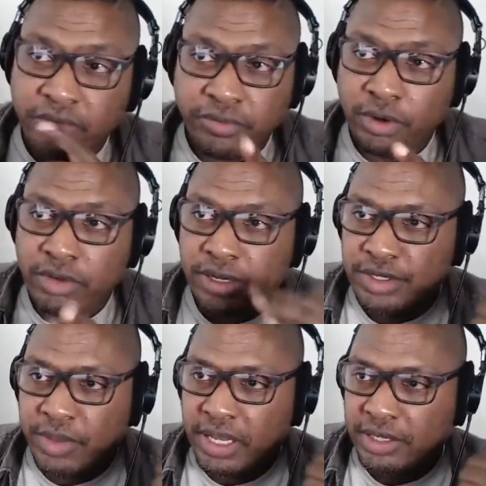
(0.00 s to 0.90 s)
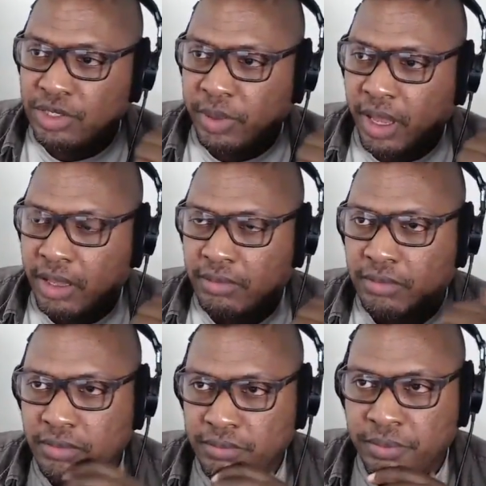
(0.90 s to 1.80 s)
The 4Runner is made in Japan,
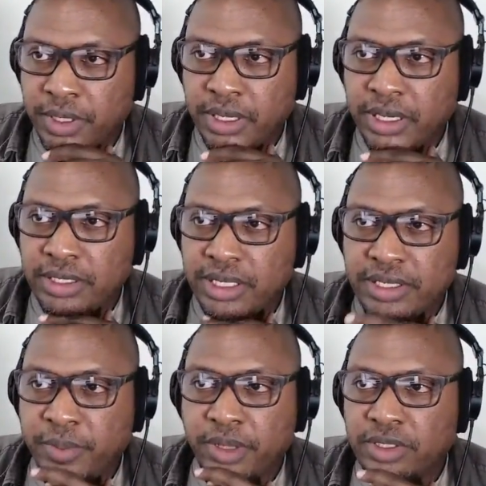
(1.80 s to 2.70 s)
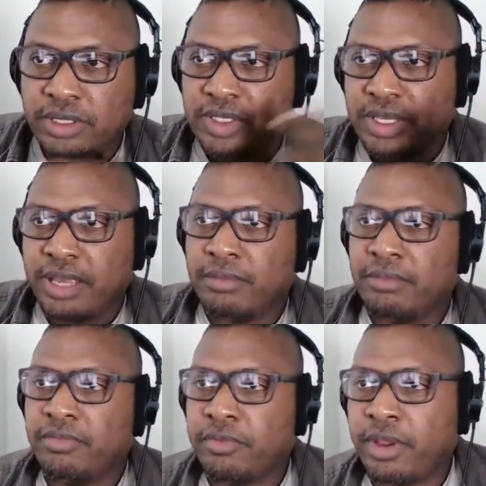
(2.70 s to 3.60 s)
but oh, okay. it is it's built on the
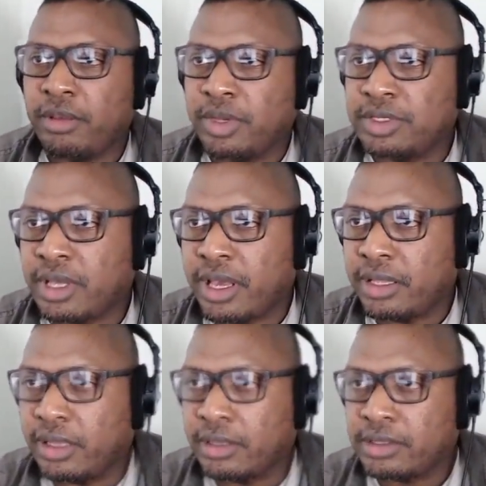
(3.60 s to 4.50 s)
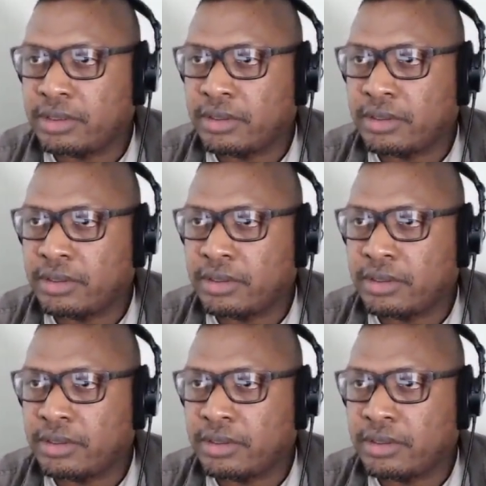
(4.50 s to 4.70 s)
same frame as. No, the they're Hilux. supposed to be bringing